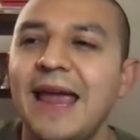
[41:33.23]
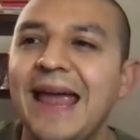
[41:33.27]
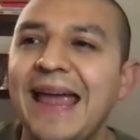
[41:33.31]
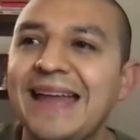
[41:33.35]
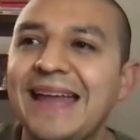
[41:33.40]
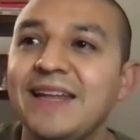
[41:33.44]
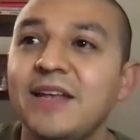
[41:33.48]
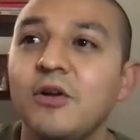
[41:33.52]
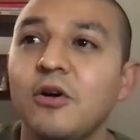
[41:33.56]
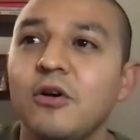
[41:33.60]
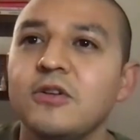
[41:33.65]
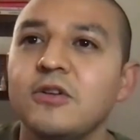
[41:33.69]

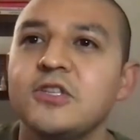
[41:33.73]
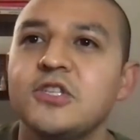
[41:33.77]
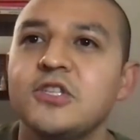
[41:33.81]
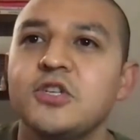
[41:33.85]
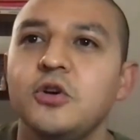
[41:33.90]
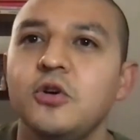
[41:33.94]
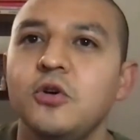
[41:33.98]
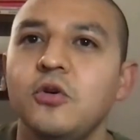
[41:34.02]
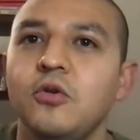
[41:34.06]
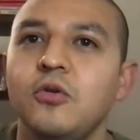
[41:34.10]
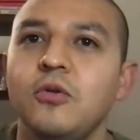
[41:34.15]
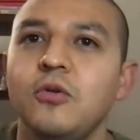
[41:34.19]
And it
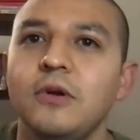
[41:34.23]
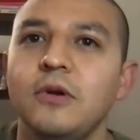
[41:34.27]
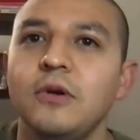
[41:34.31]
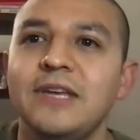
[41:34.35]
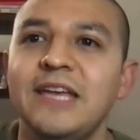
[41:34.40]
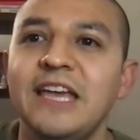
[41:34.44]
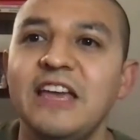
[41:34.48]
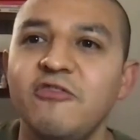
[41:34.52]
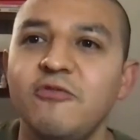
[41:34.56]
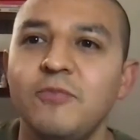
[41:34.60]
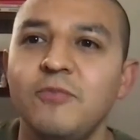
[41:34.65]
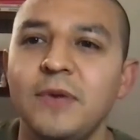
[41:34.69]
also
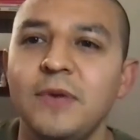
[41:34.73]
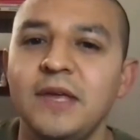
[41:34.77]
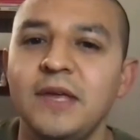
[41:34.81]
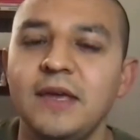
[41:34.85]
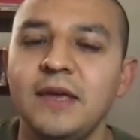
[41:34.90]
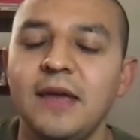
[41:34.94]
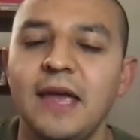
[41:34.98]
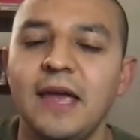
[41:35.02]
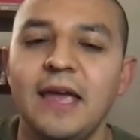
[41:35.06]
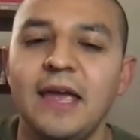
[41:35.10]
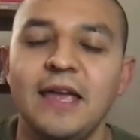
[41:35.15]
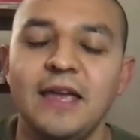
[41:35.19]
gave
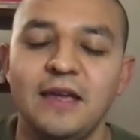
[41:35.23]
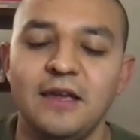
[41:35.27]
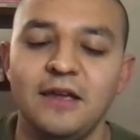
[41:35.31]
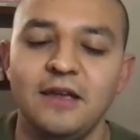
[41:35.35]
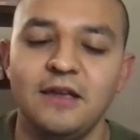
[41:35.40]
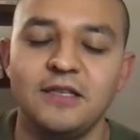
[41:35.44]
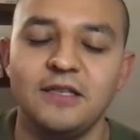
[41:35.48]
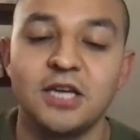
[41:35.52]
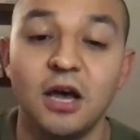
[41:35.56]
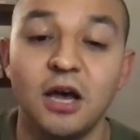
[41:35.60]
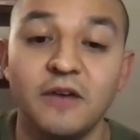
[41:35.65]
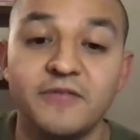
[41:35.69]
me
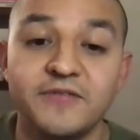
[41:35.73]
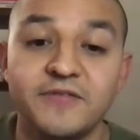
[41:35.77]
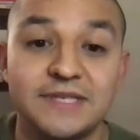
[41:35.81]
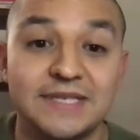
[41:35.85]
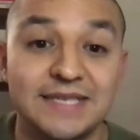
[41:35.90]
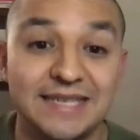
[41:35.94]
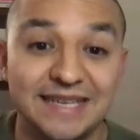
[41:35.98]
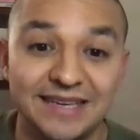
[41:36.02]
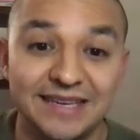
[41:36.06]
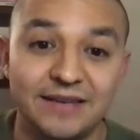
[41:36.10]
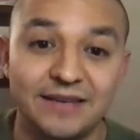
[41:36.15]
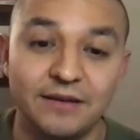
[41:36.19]
a tough
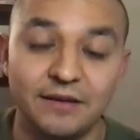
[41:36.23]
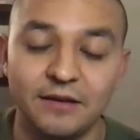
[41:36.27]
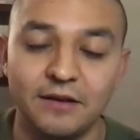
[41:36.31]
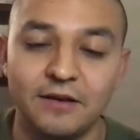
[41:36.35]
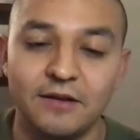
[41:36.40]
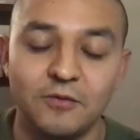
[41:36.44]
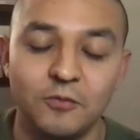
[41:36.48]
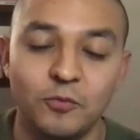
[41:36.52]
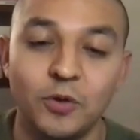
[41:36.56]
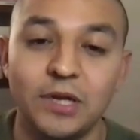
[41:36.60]
skin